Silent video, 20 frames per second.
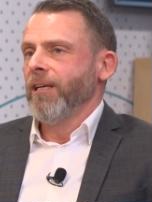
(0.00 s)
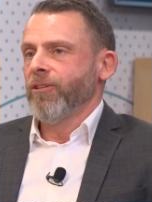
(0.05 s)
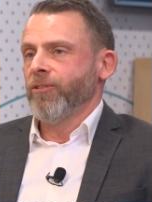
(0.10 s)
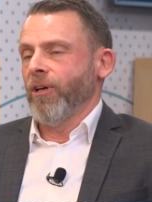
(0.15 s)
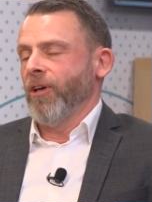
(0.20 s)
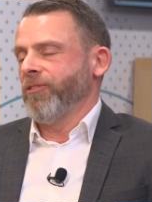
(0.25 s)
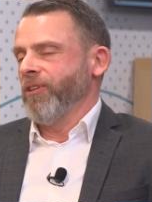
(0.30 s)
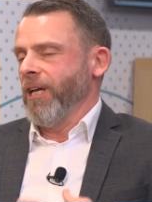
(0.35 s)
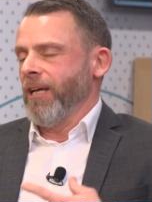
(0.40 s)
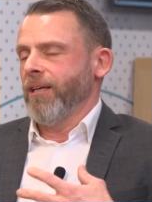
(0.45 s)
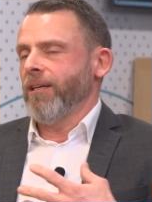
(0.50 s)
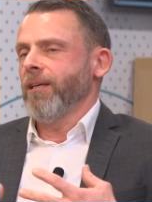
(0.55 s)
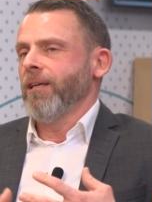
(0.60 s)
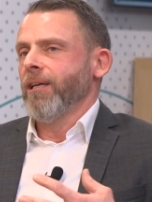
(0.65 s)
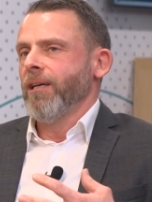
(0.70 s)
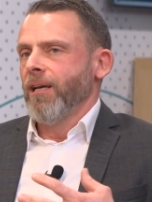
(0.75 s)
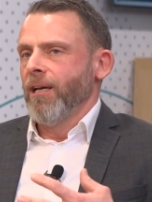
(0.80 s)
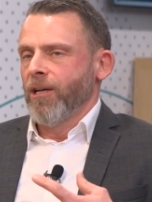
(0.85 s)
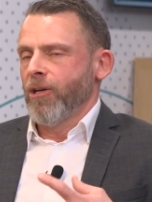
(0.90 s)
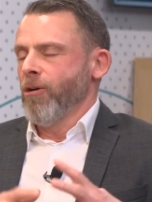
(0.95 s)
So I think
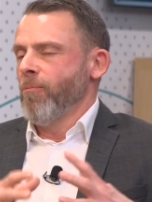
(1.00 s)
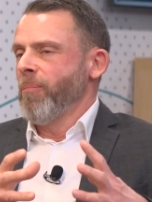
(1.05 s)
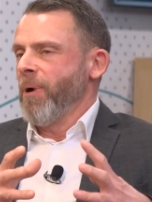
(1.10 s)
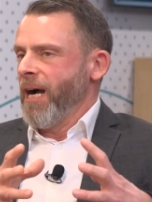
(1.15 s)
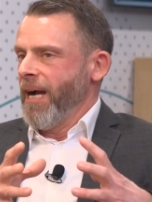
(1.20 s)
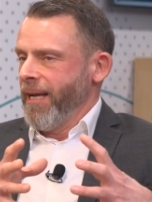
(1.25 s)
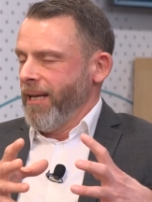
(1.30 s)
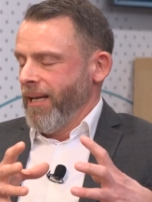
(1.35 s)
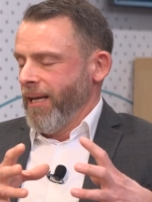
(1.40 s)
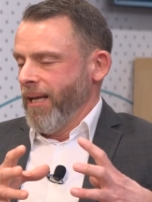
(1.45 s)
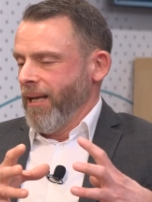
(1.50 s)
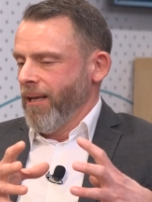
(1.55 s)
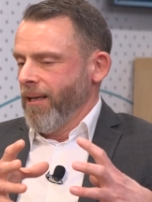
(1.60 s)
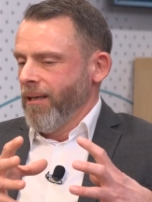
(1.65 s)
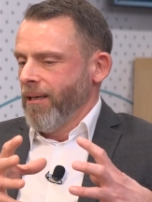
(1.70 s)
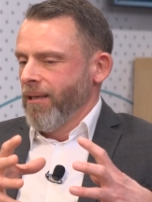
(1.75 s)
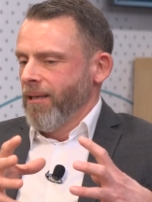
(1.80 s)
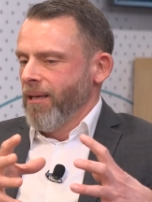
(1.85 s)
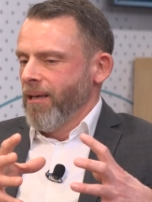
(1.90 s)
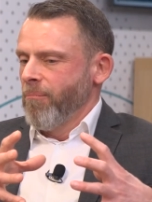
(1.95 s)
combining,
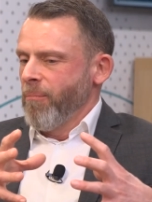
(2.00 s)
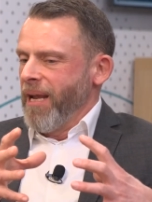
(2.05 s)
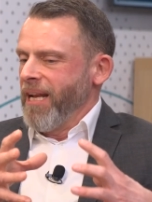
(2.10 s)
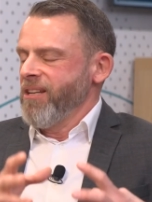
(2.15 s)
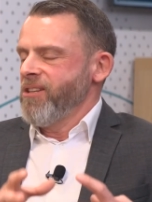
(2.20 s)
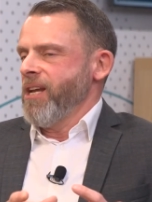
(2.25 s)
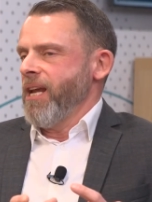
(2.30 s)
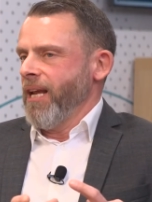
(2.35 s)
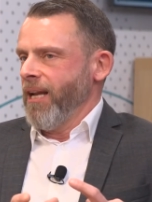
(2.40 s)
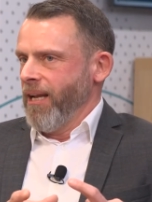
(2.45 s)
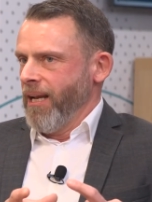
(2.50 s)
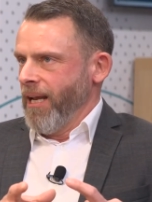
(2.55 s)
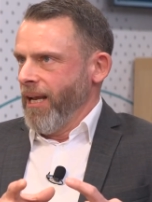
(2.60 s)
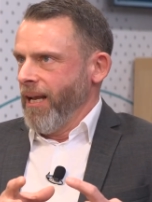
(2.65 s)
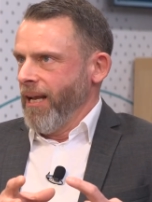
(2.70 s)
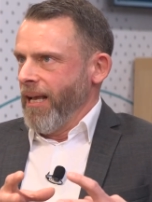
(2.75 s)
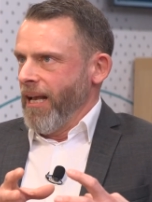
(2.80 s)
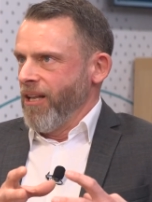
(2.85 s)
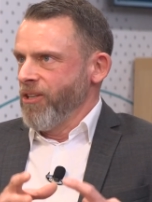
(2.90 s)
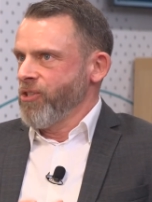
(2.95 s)

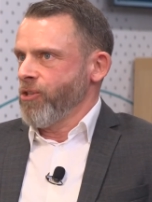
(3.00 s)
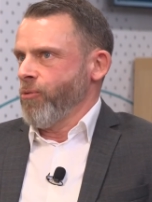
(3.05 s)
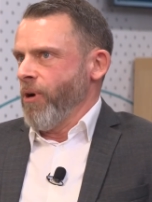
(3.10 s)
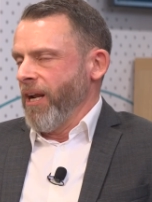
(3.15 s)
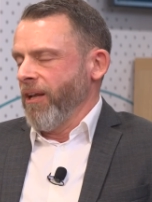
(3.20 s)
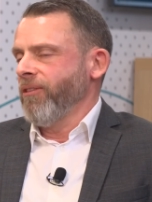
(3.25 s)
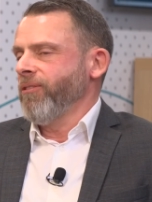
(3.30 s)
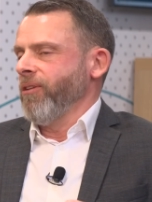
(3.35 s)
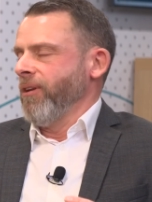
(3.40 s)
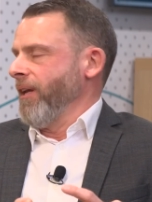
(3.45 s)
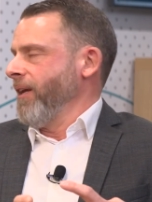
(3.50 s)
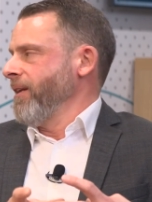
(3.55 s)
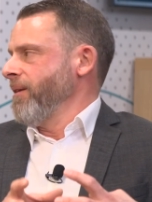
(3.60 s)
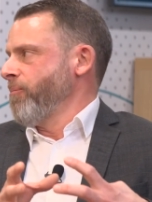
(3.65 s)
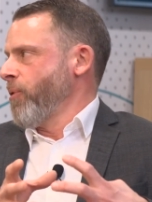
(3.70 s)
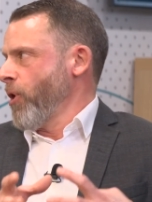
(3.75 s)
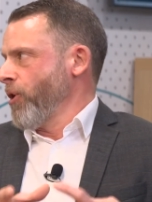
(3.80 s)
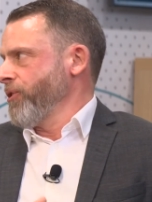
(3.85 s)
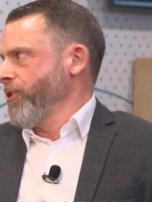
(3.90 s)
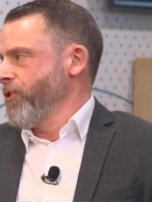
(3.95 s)
maintaining and strengthening the
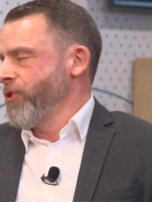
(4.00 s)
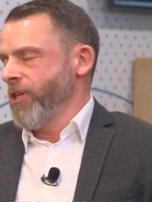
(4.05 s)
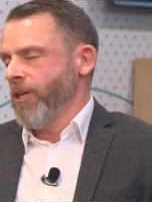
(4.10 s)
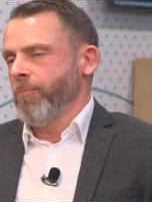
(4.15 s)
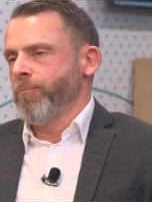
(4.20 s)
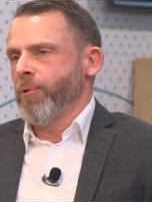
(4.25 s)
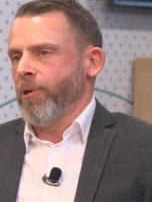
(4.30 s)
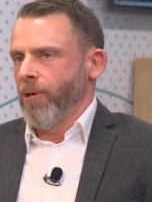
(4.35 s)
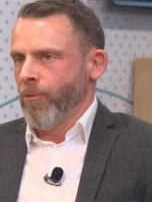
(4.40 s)
partnership